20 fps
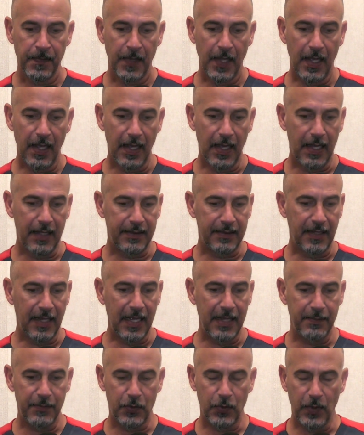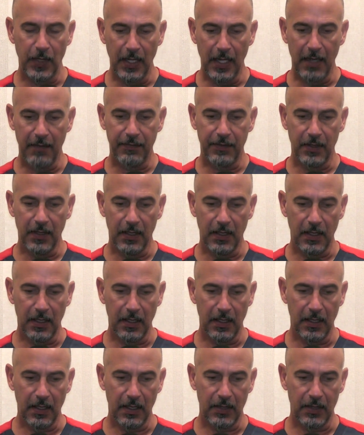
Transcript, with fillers: uh, at times we have a,